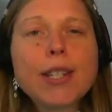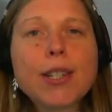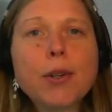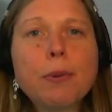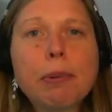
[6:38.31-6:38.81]

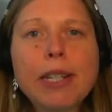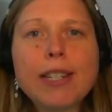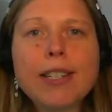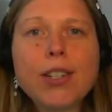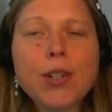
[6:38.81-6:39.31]
So
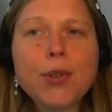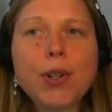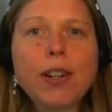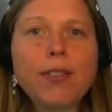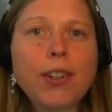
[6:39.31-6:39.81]
please do,
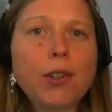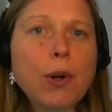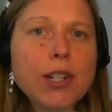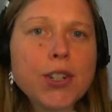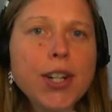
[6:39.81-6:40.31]
if you're
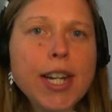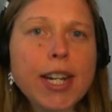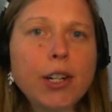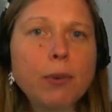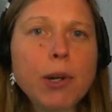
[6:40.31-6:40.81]

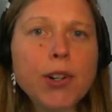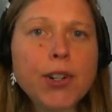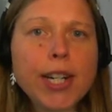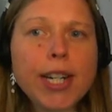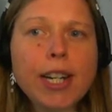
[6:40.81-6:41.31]
questioning or
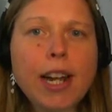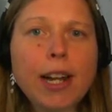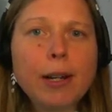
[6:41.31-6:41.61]
wondering,